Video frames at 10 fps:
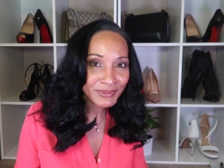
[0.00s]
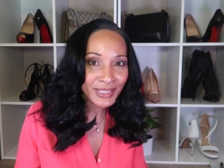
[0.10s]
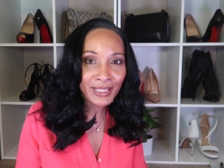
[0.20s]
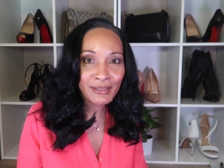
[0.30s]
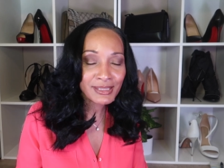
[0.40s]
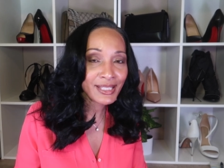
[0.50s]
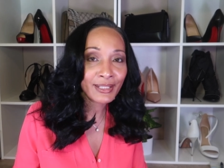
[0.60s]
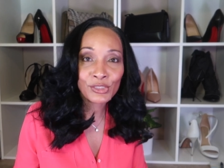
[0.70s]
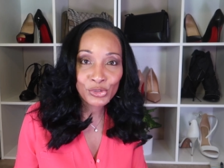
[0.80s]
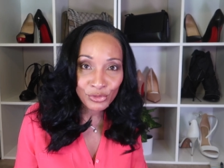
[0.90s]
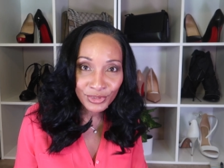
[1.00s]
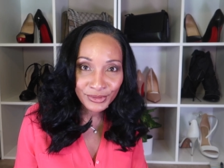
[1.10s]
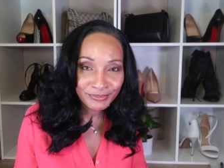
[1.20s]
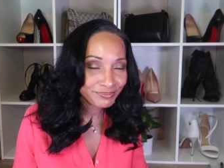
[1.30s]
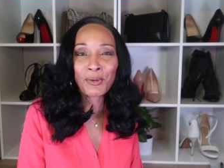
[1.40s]
And he'll say, 'cause you
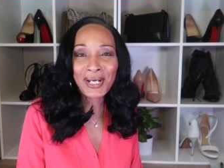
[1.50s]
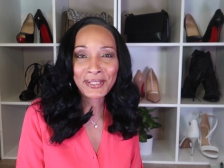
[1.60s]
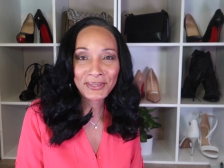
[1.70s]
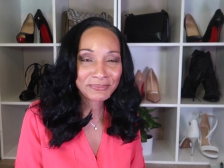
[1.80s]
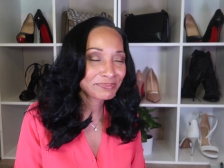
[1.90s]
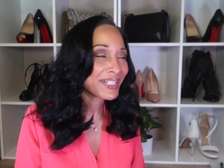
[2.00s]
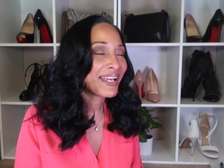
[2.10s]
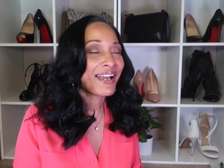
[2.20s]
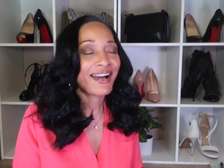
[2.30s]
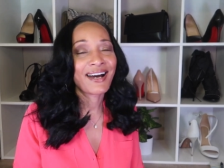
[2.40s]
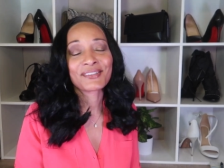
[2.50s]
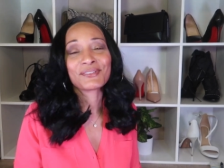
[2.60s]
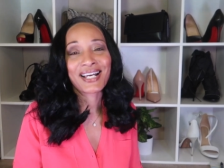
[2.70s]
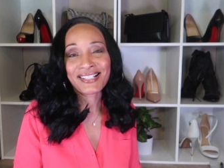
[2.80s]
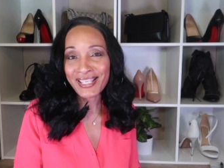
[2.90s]
do. No, I don't. I do
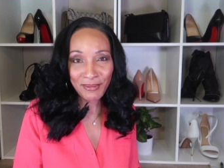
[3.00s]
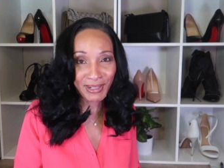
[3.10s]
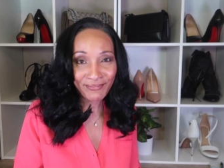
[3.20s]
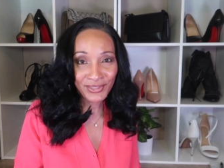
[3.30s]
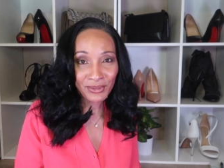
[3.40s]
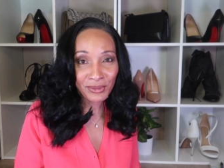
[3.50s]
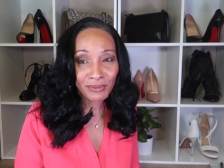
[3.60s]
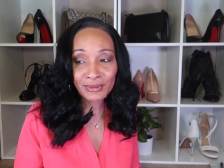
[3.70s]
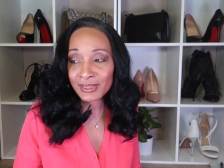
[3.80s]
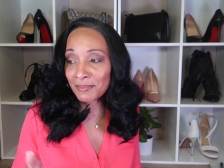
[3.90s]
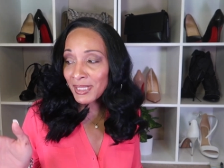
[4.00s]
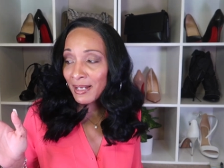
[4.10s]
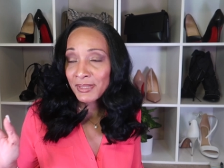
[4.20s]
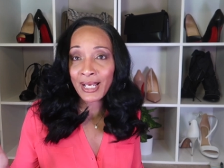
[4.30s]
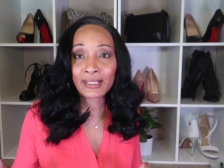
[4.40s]
not take my phone.
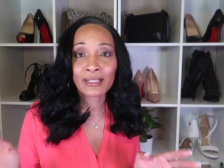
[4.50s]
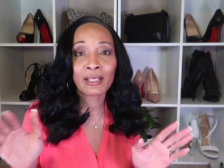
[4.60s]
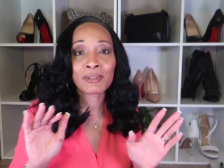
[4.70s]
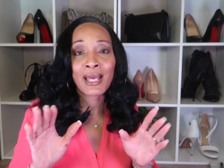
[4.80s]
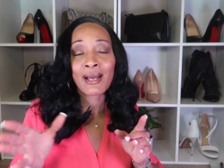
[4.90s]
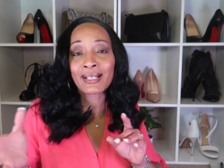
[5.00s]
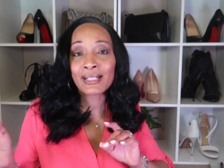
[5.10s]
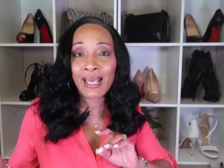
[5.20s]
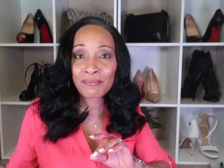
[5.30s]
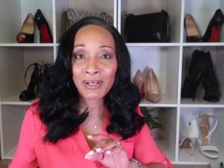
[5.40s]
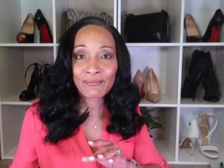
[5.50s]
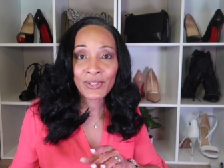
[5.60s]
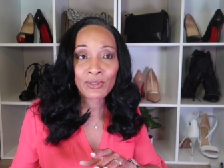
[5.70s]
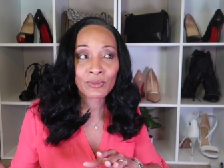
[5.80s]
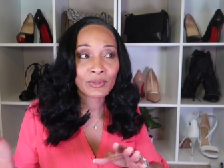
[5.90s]
Sometimes I can, and now I can have my
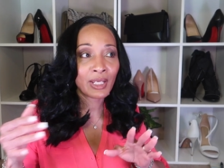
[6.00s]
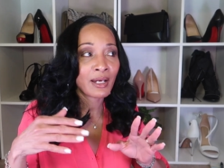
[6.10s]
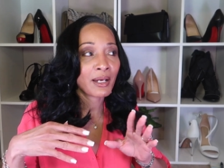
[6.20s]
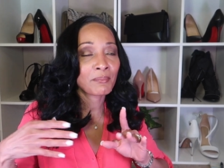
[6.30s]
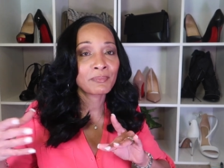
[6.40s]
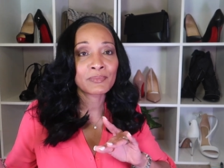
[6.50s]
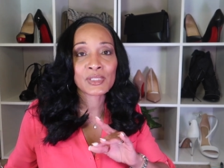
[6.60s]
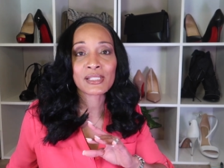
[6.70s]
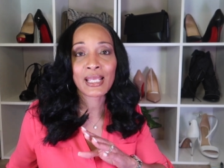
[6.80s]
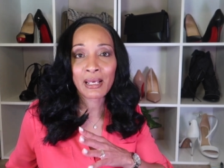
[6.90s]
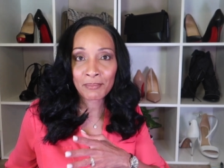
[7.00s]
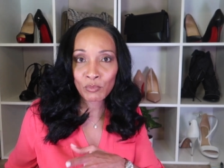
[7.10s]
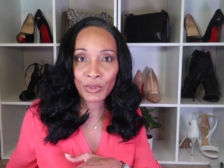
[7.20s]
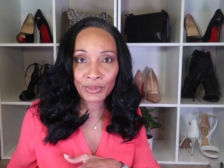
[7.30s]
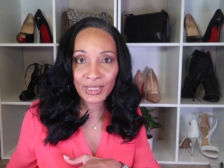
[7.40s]
phone, just say I'm
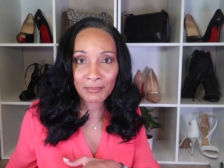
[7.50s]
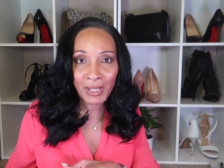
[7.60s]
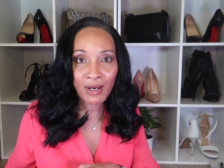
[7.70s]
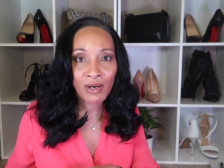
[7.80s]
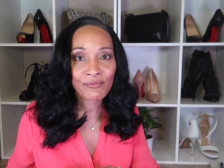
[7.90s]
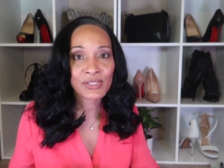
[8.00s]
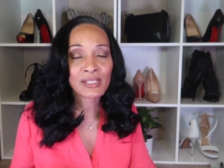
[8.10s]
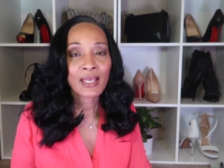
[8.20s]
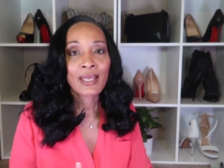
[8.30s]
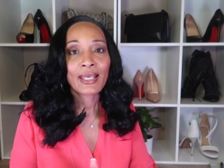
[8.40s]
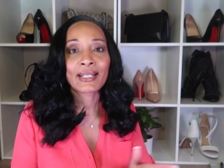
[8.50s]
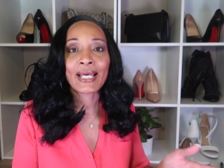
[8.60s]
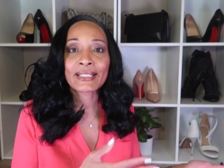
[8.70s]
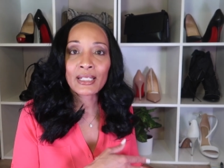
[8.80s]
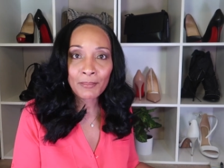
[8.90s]
working in my office and
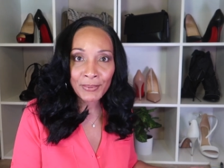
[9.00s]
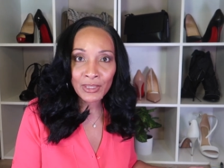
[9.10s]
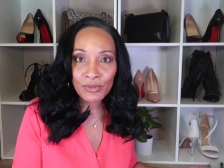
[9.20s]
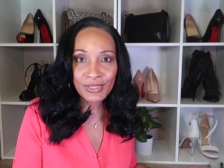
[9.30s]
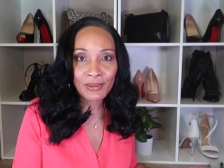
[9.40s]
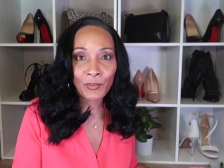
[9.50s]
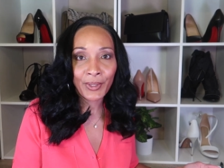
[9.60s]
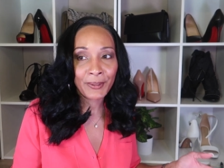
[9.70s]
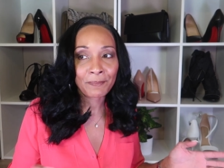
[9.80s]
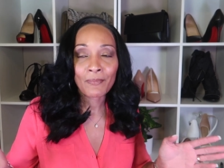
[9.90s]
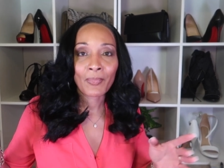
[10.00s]
I get up and go somewhere.